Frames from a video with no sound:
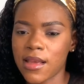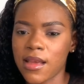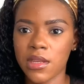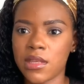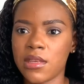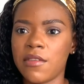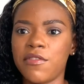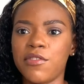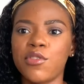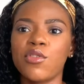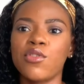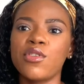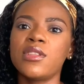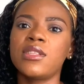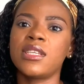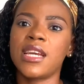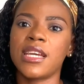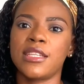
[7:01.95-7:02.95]
If you're going
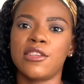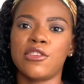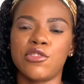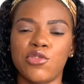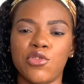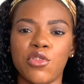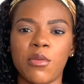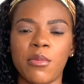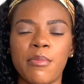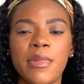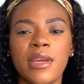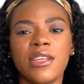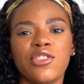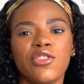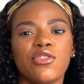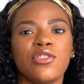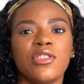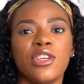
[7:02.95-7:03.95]
to get a job, make
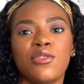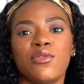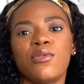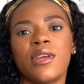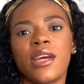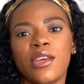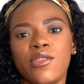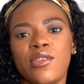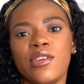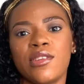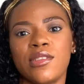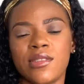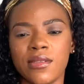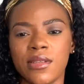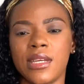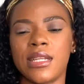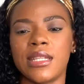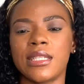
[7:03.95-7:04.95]
sure they know that you're a
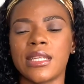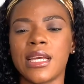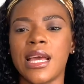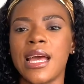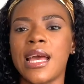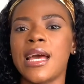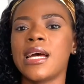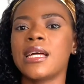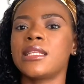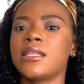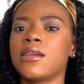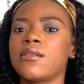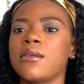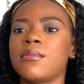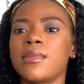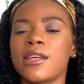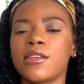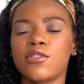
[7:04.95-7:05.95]
student, and tell
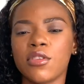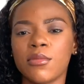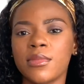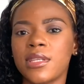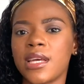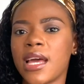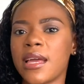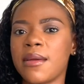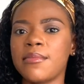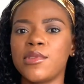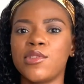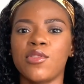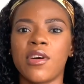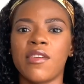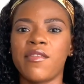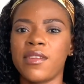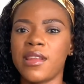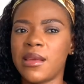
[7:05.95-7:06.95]
them that sometimes your
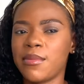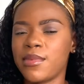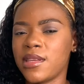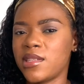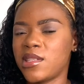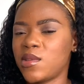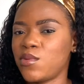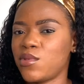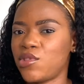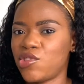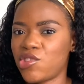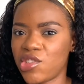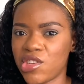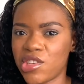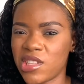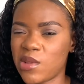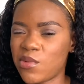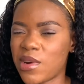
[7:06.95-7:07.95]
availability will
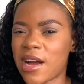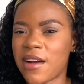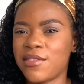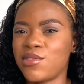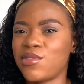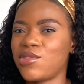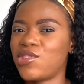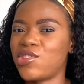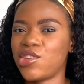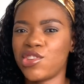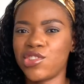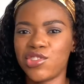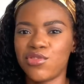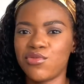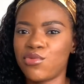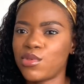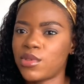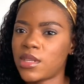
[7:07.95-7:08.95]
change. They will have to change
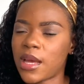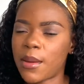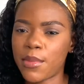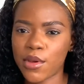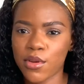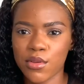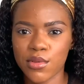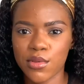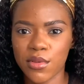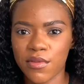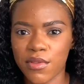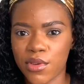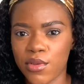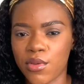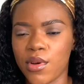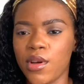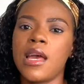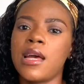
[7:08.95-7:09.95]
the rota because of
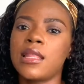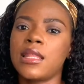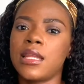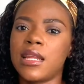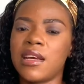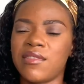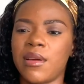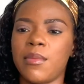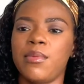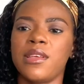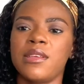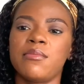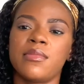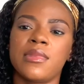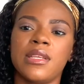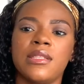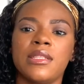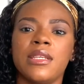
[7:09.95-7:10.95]
you. Then after
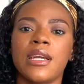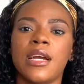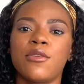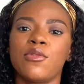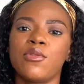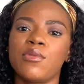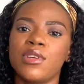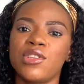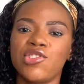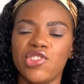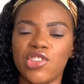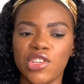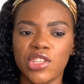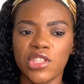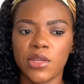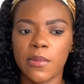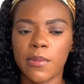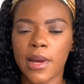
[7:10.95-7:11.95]
placement, they can always
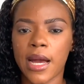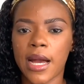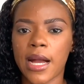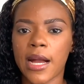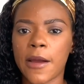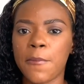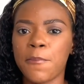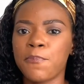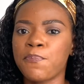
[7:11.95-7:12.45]
change it back.